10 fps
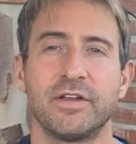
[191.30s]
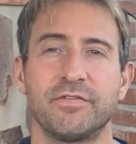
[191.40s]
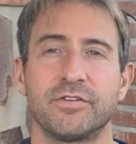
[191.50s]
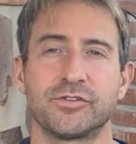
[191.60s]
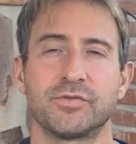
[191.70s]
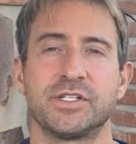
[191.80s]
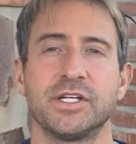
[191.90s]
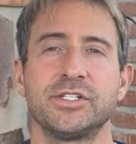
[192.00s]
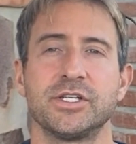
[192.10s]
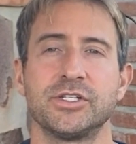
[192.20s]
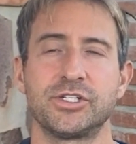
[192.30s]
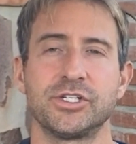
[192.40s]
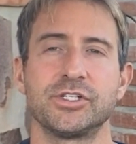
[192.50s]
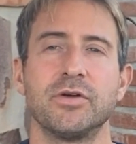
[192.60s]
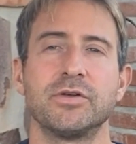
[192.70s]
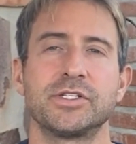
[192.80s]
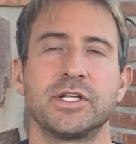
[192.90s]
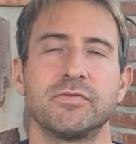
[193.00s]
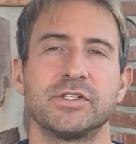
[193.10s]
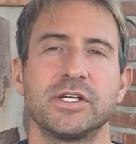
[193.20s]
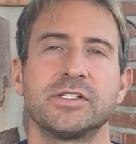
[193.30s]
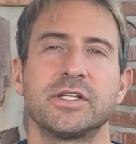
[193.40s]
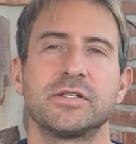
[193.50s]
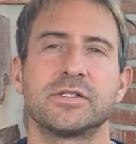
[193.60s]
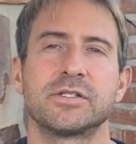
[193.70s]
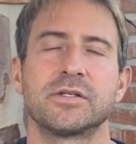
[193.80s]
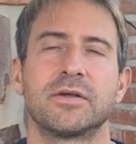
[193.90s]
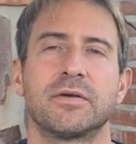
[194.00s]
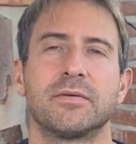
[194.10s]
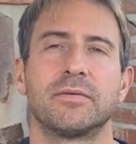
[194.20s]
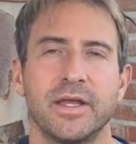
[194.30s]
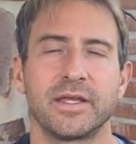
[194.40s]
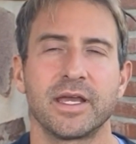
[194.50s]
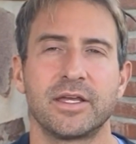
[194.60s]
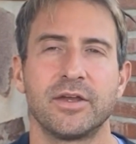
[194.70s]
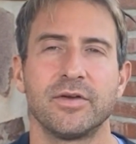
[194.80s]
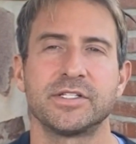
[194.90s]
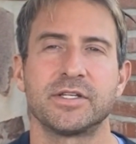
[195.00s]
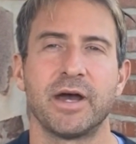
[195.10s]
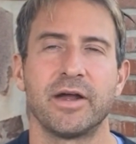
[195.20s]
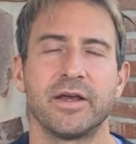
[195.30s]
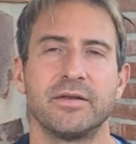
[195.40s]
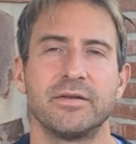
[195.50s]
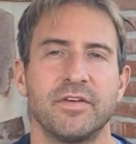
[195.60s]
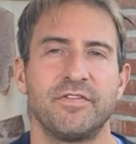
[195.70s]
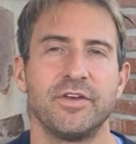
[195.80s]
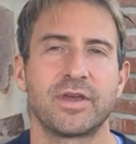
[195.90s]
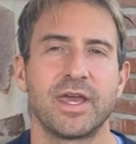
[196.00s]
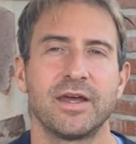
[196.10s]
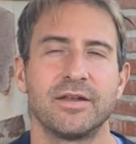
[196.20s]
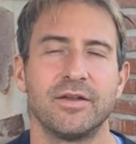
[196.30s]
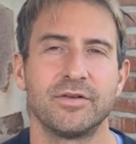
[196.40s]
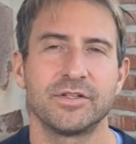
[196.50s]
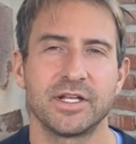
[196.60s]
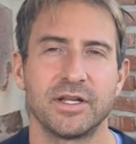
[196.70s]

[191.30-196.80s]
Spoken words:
if there's resistance, just noticing resistance and get curious about it. If you can't notice it